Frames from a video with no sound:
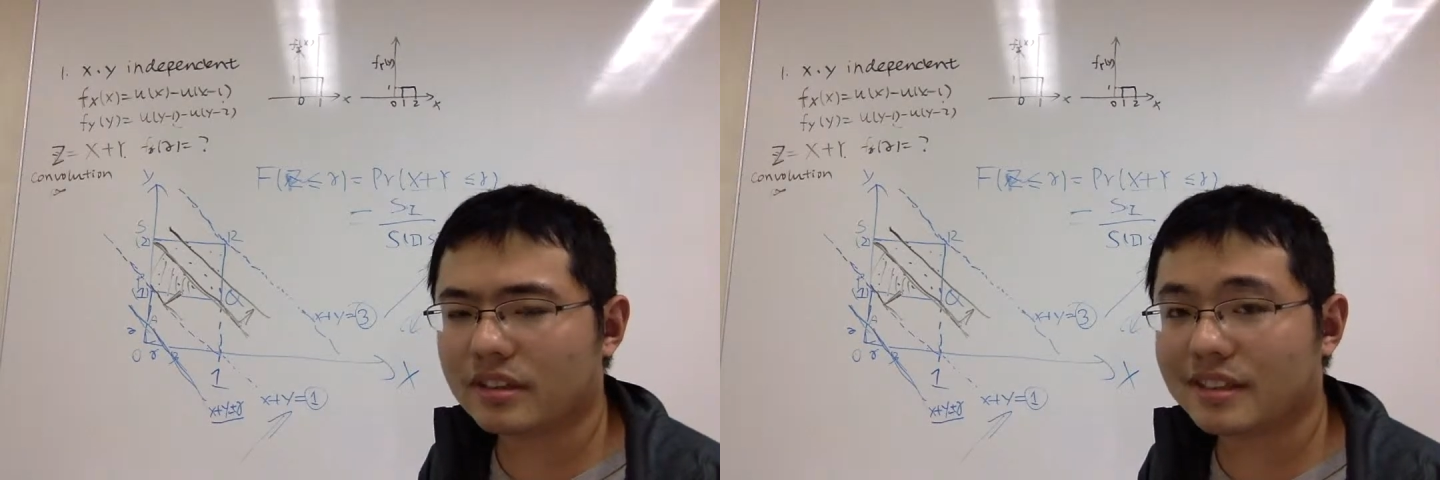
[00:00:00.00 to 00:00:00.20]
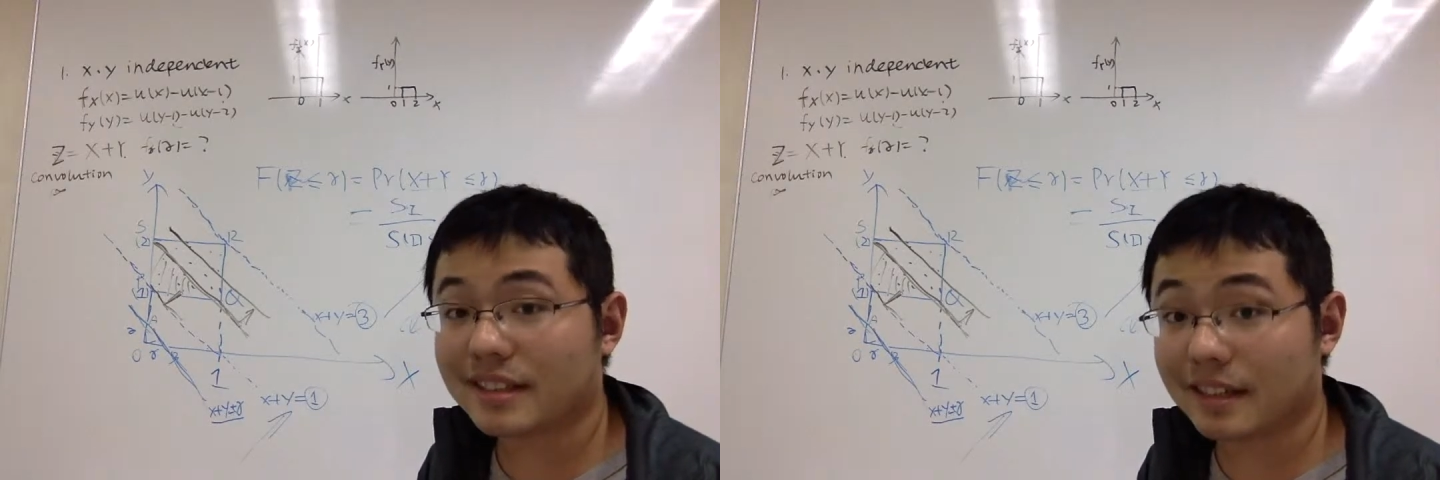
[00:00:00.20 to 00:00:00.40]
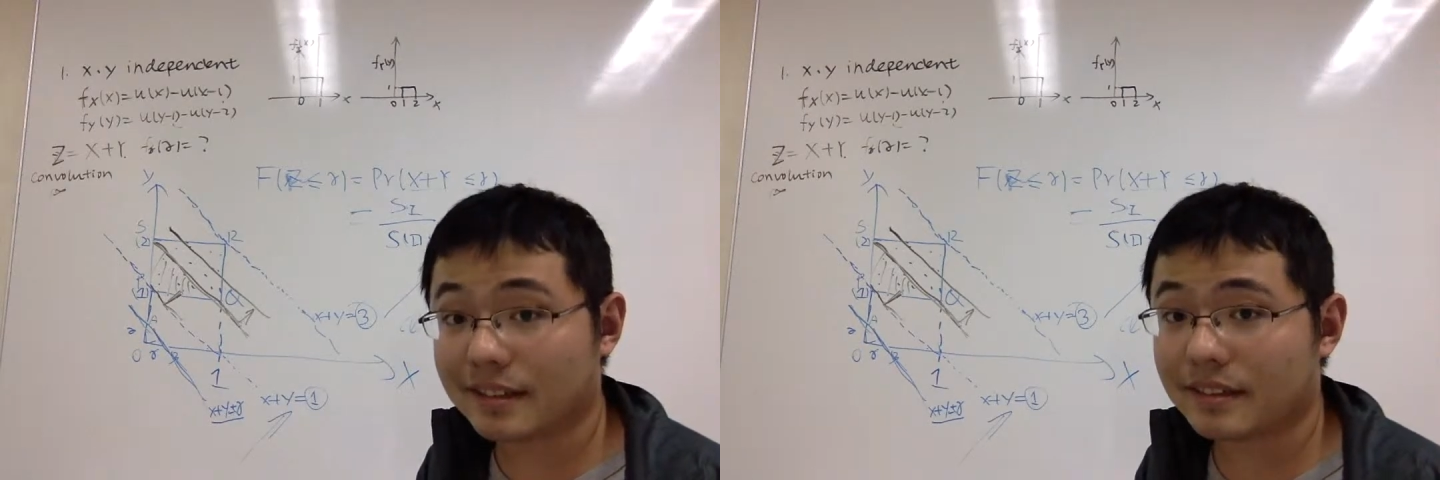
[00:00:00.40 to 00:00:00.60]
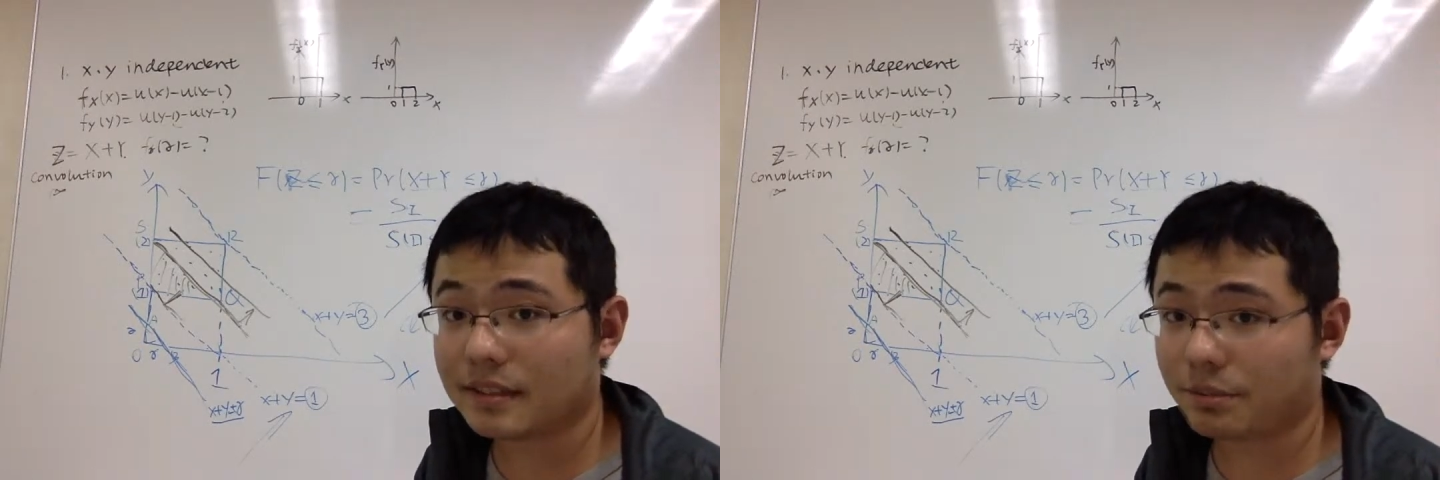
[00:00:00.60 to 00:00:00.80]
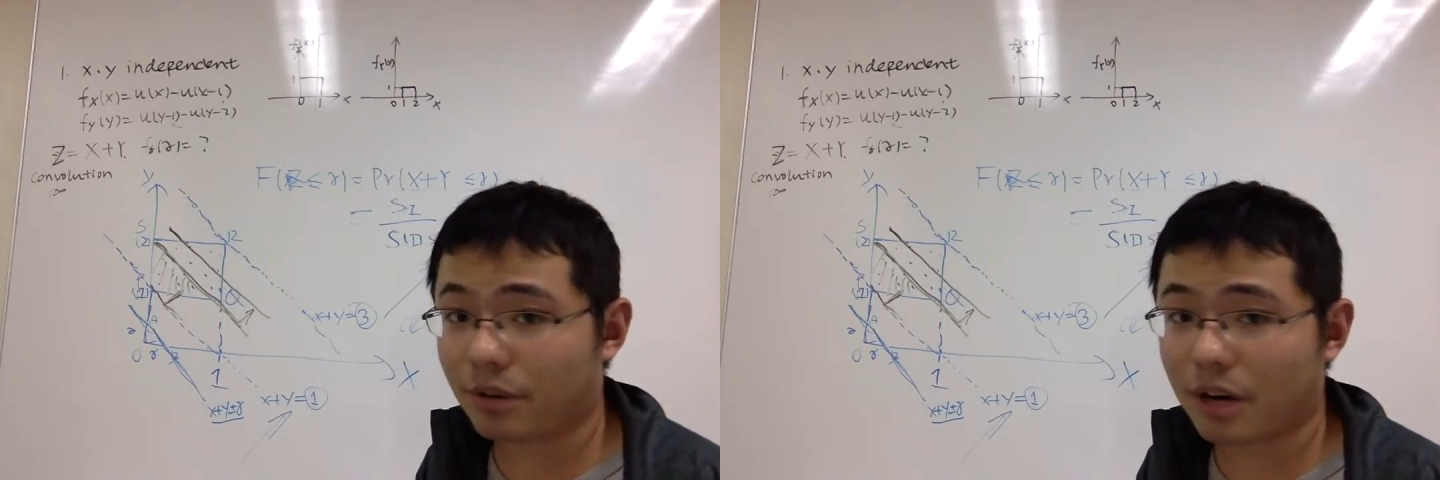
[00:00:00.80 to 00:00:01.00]
discuss
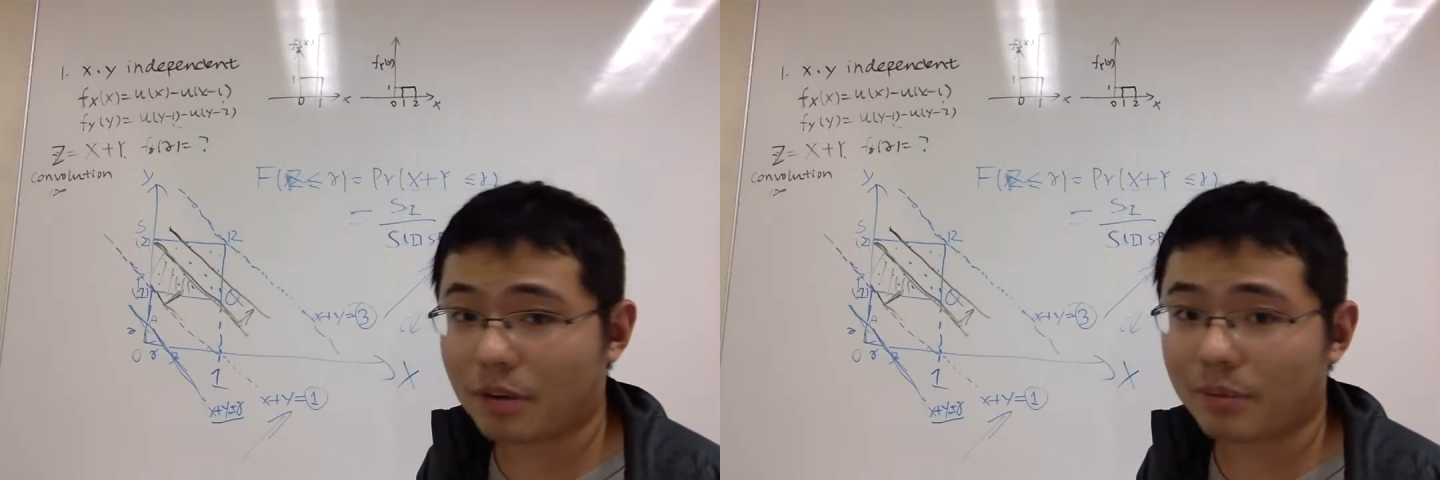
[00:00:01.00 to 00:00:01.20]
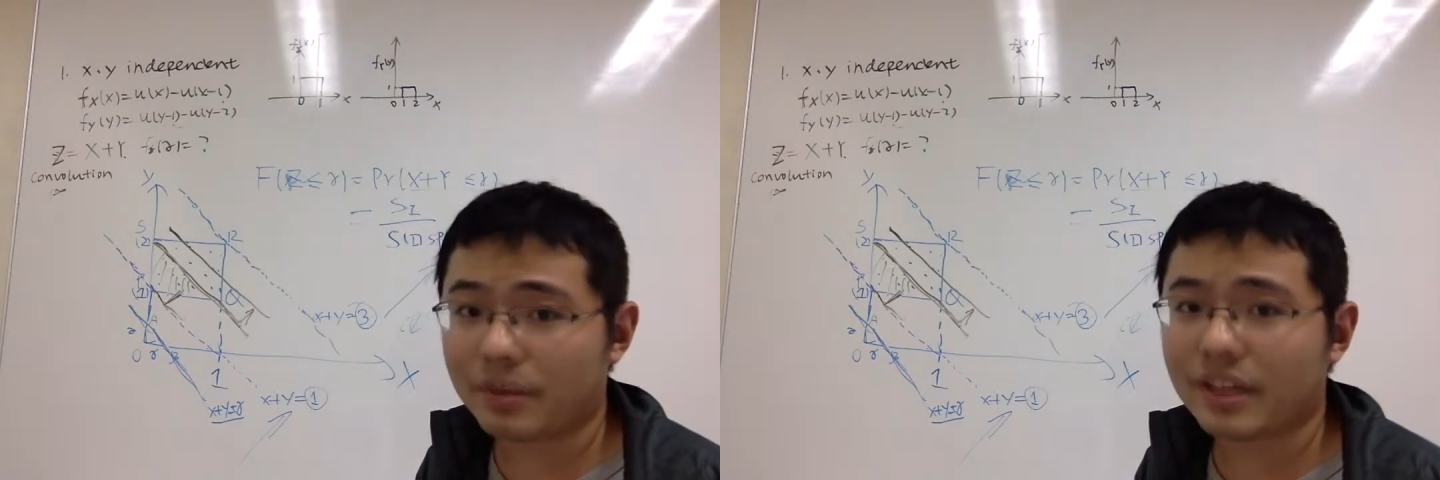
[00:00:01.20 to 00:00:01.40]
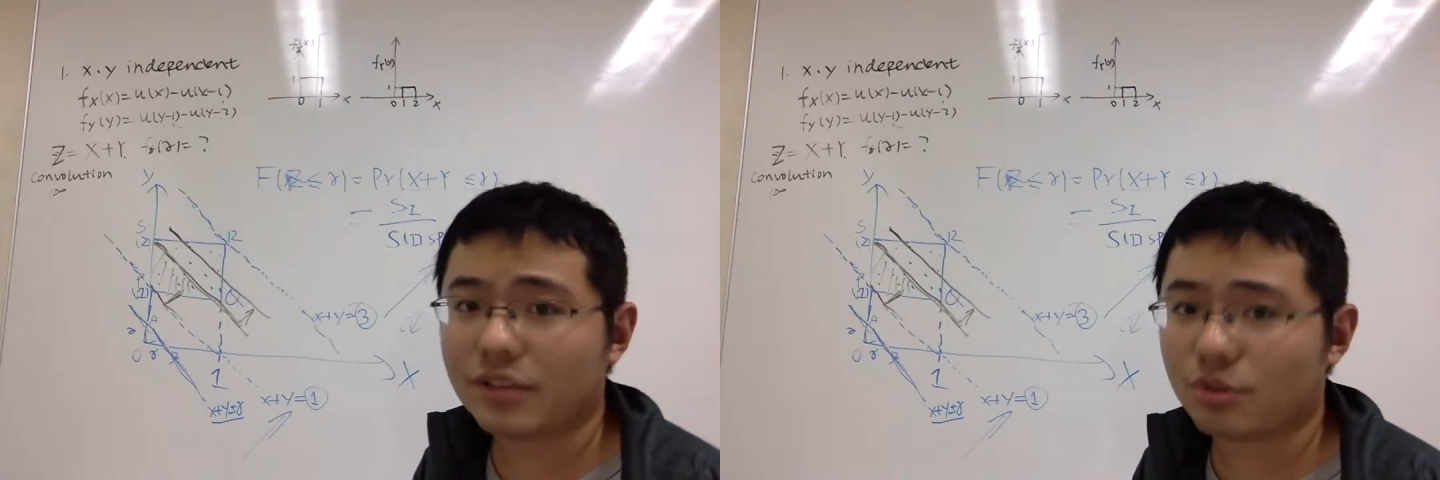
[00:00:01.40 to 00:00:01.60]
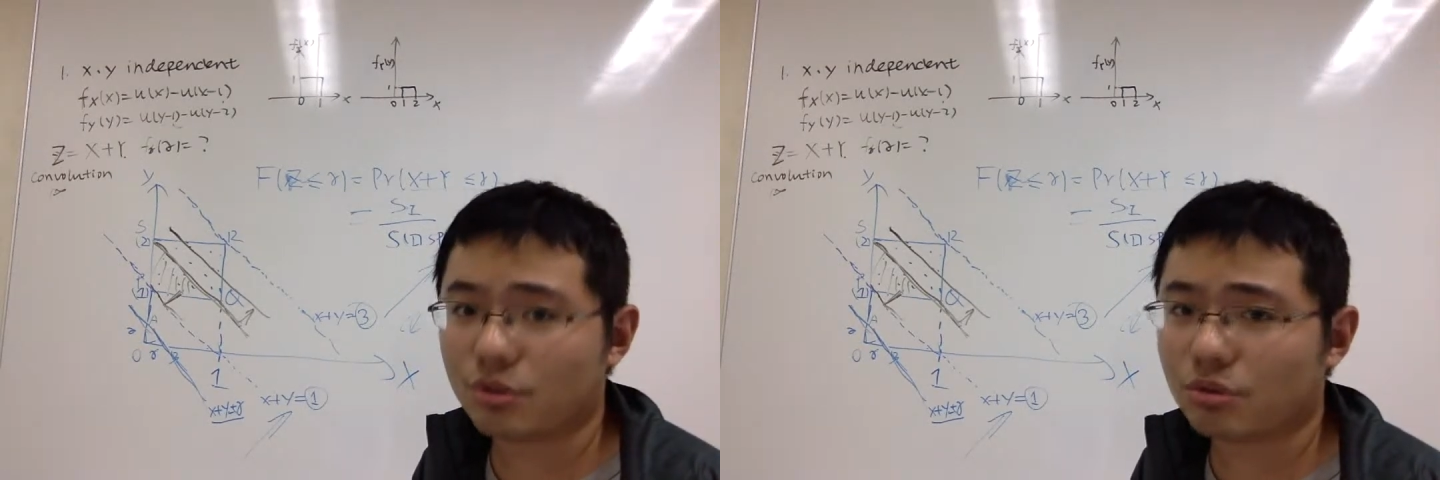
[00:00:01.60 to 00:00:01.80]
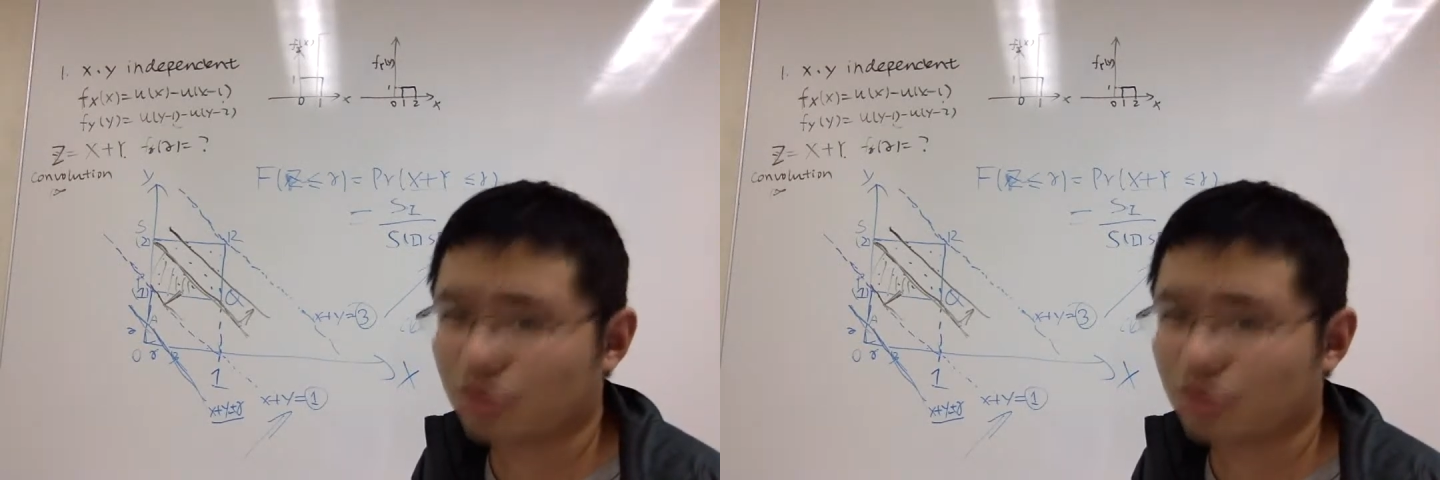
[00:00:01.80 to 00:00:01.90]
this problem into